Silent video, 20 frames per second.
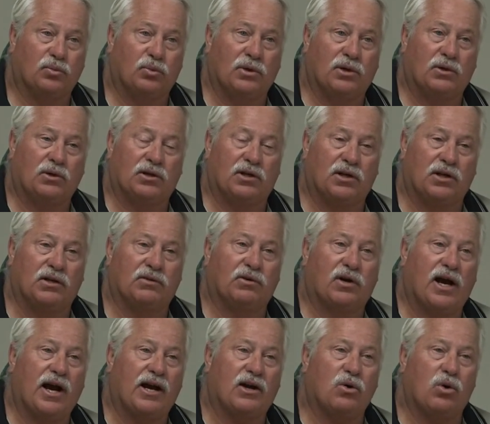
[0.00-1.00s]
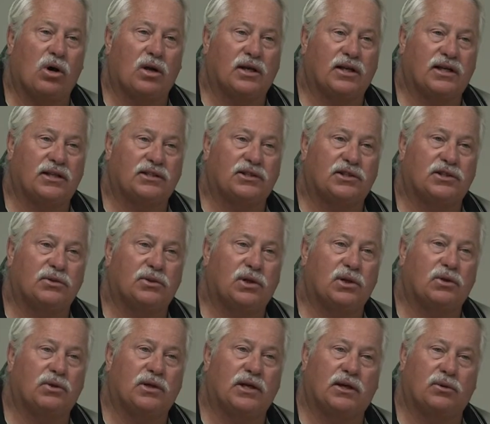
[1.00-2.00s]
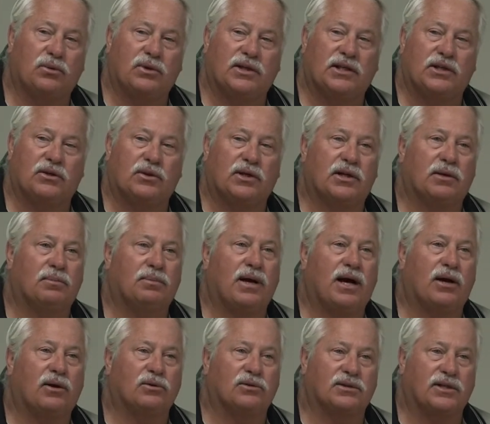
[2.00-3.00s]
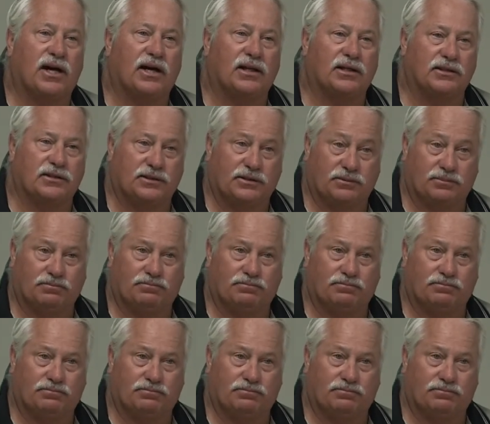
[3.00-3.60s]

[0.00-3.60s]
We deliver high quality H2O and we get rid of biosolids.